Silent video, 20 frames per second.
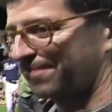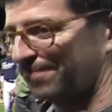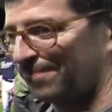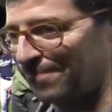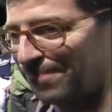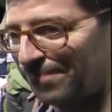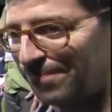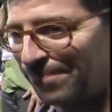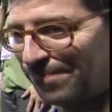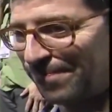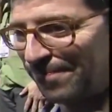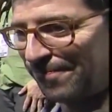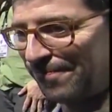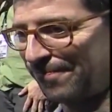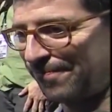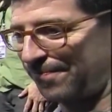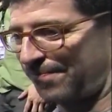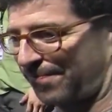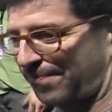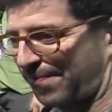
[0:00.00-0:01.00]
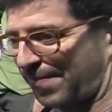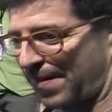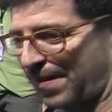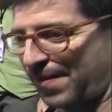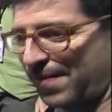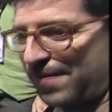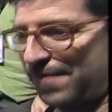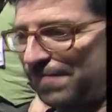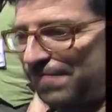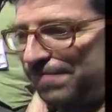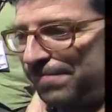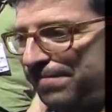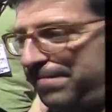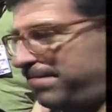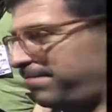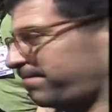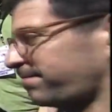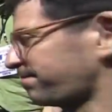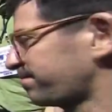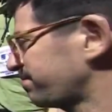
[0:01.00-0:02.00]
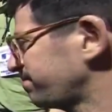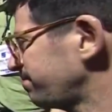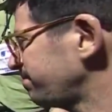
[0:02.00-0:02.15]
on to give one of the most inspiring,